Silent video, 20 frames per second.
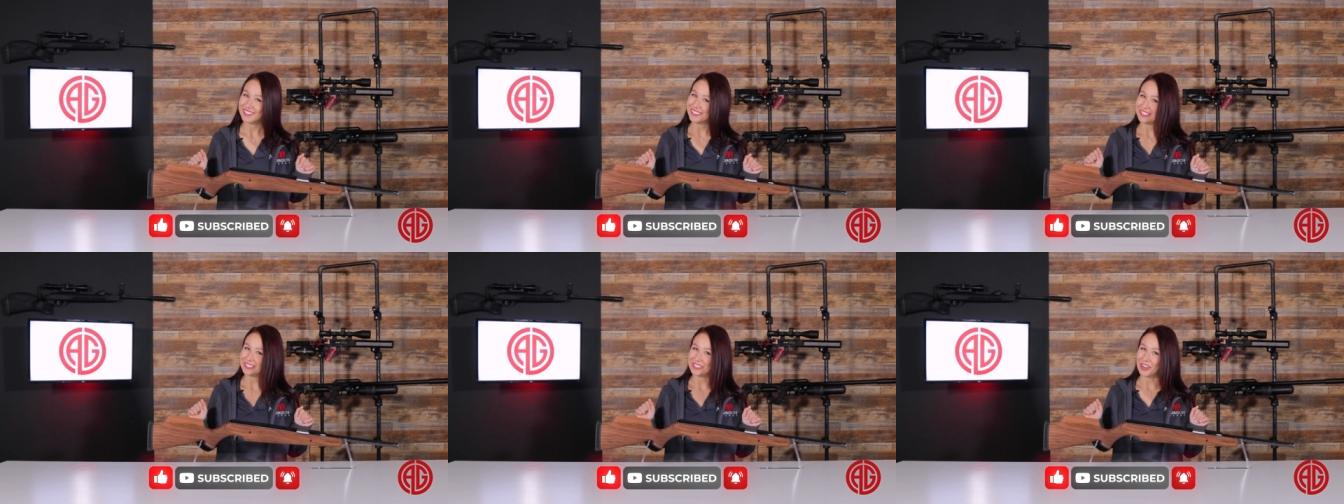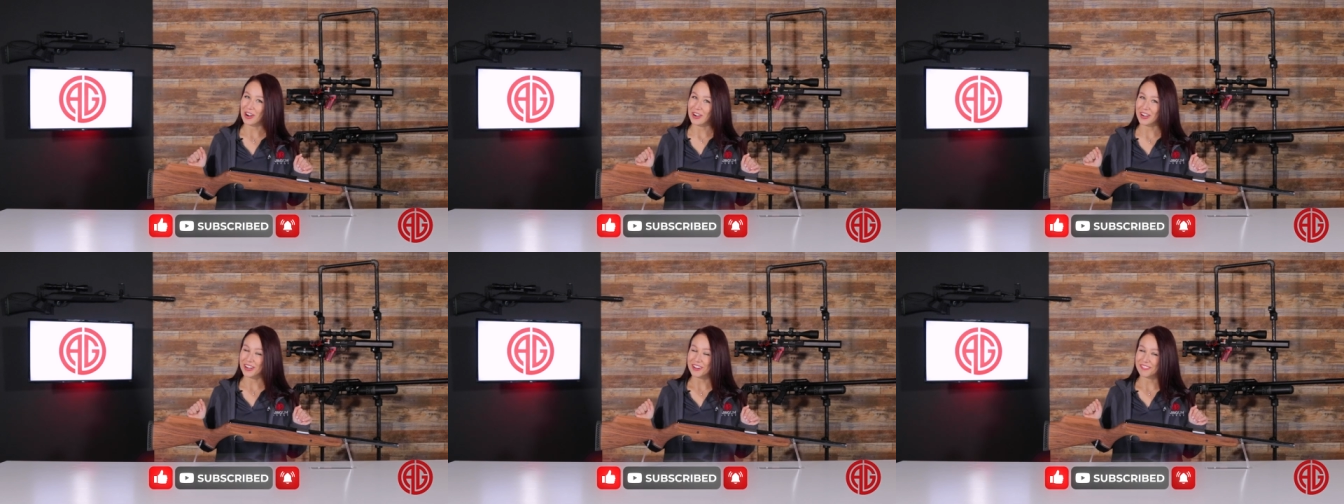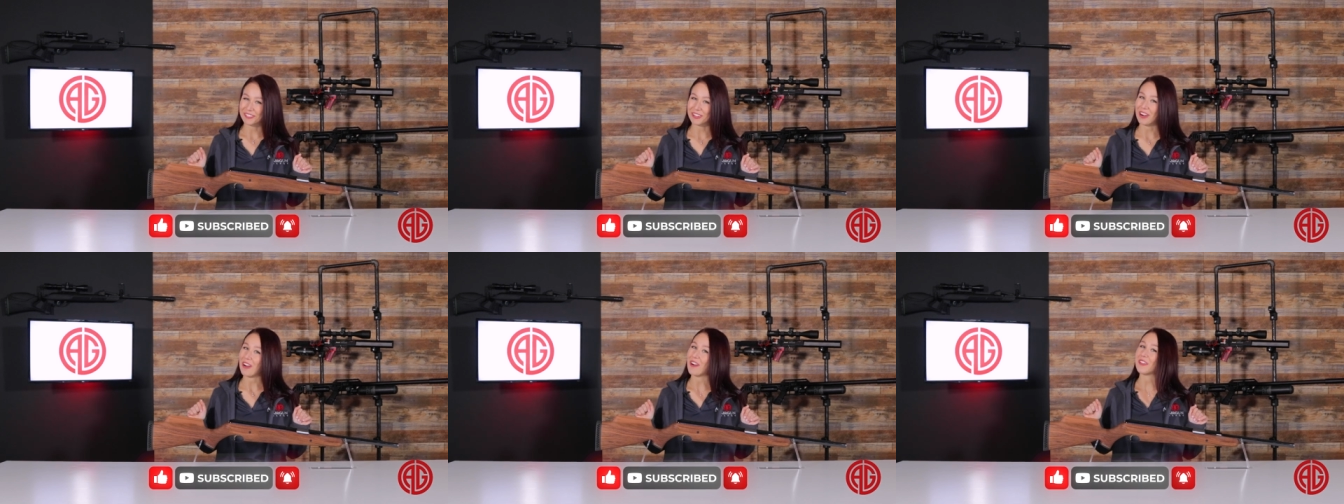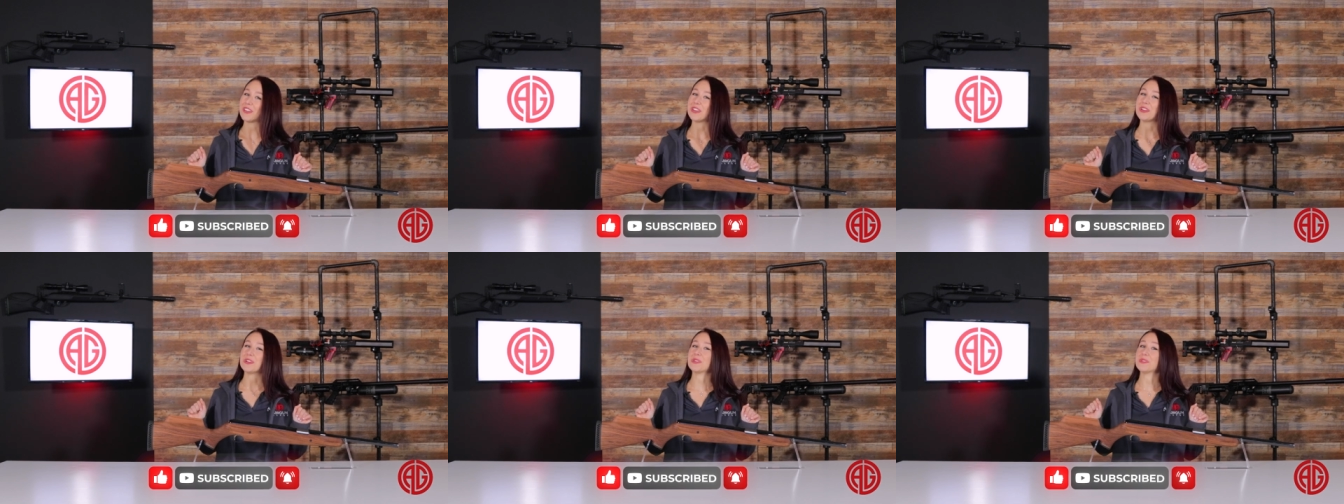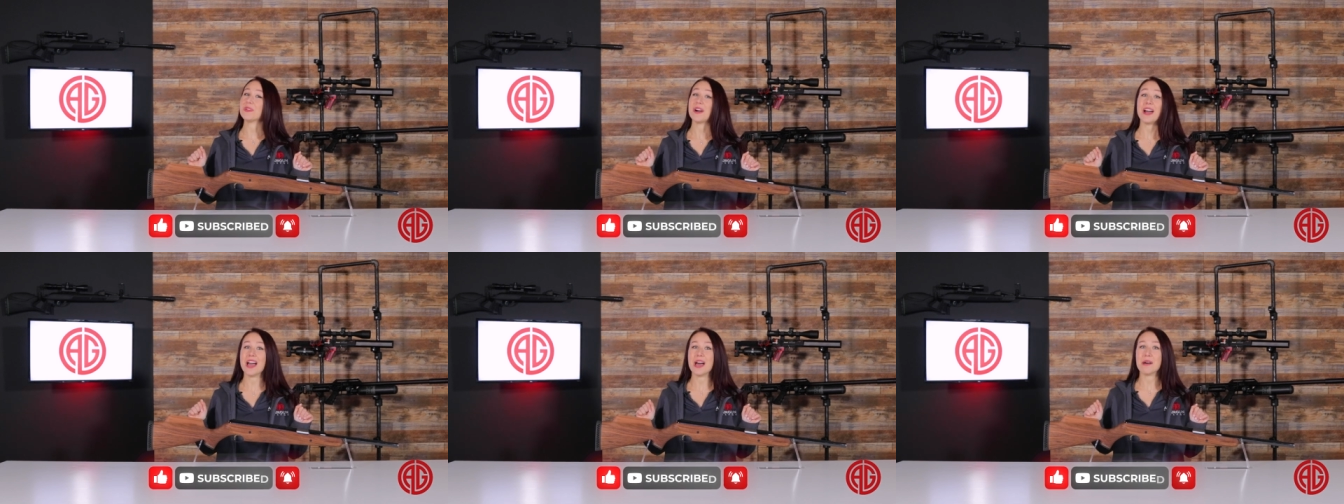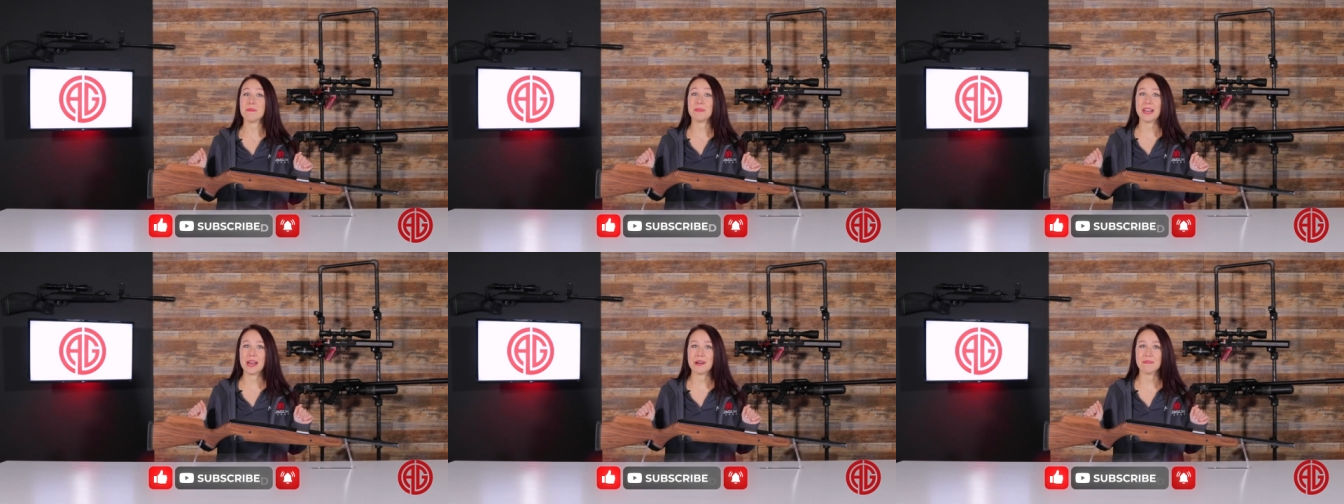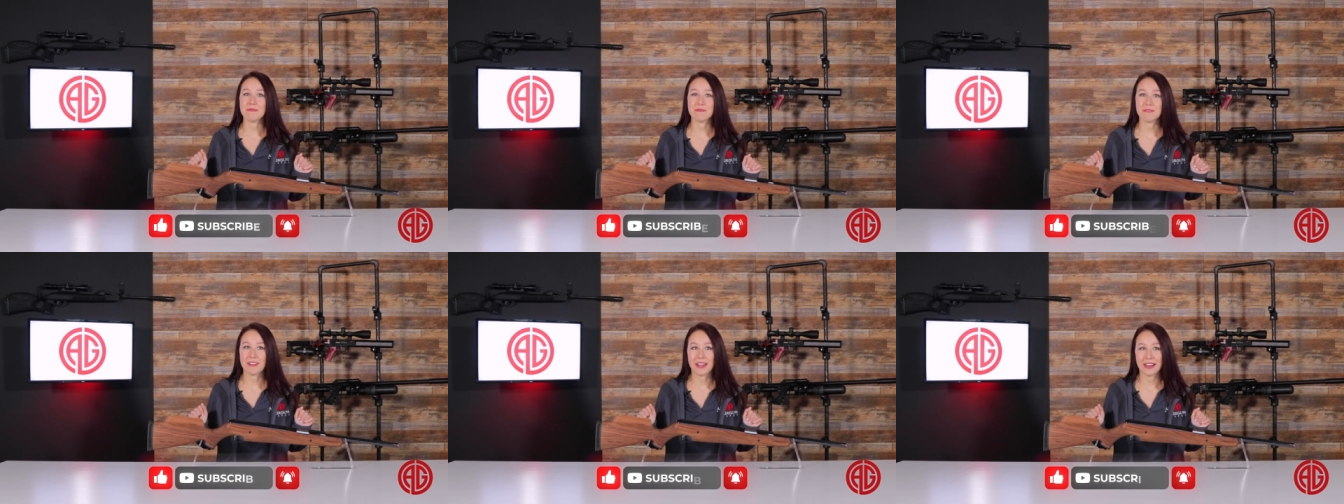Sorry for all you
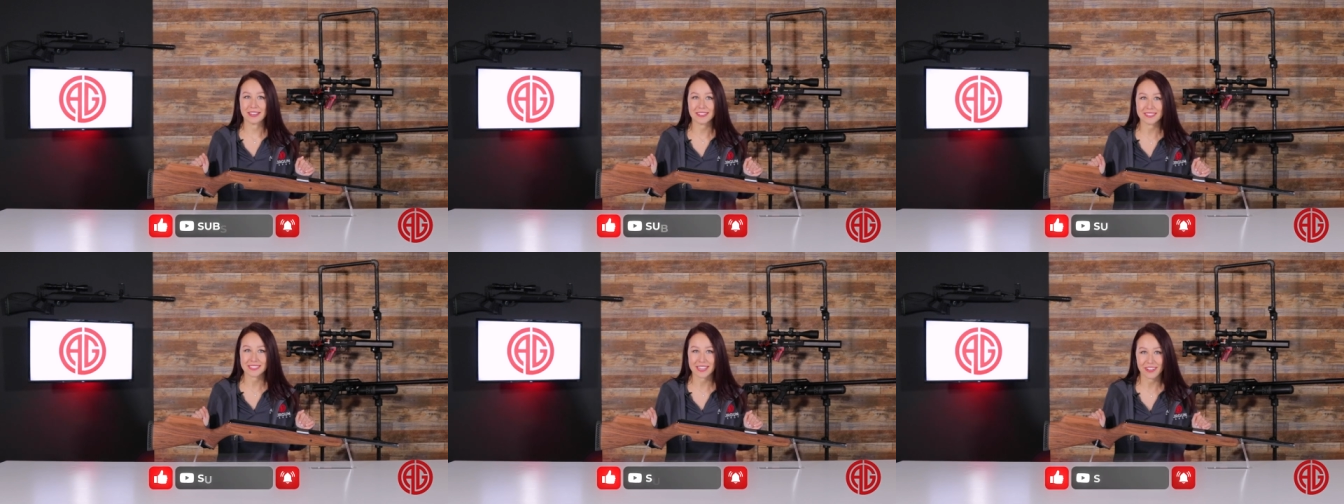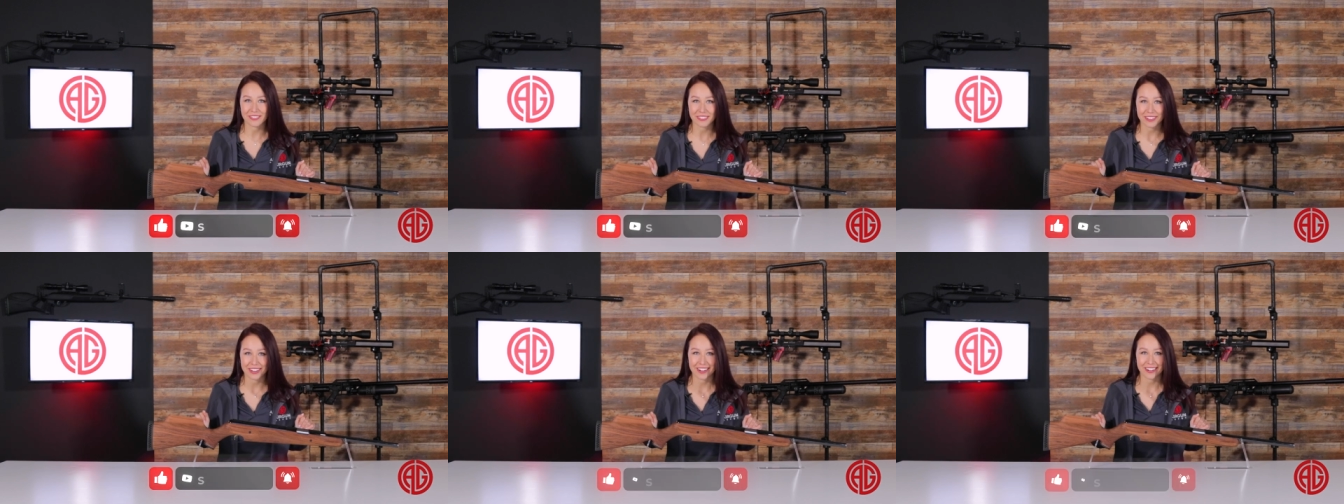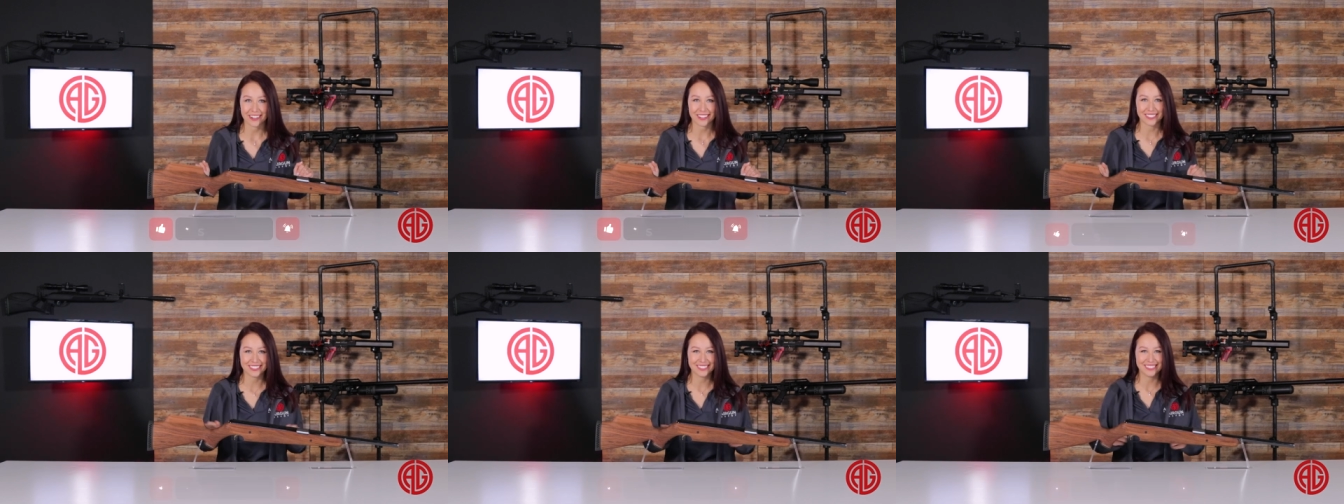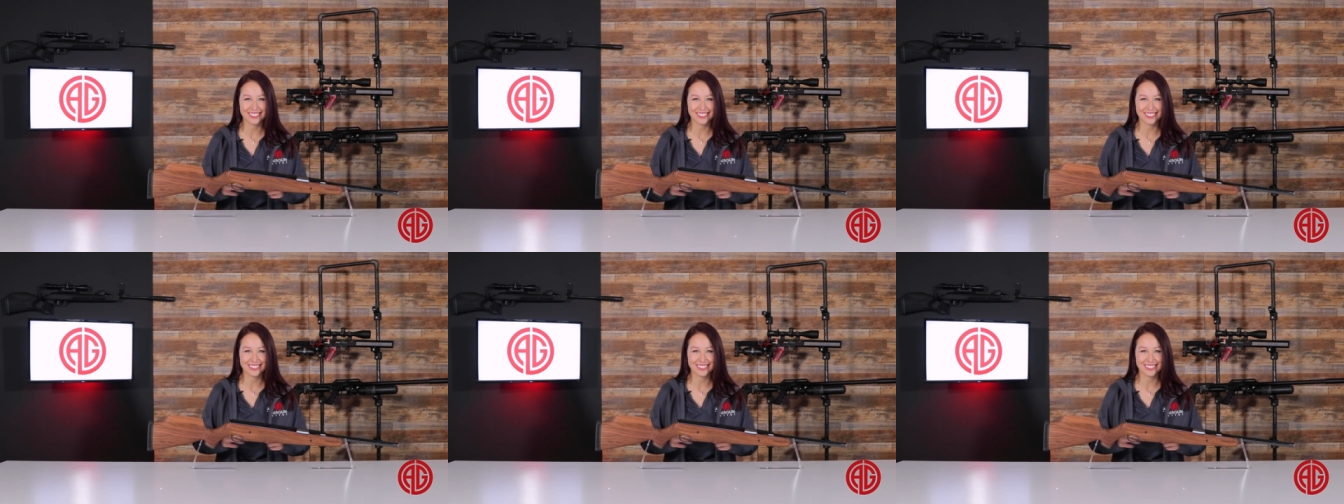Eminem fans out there.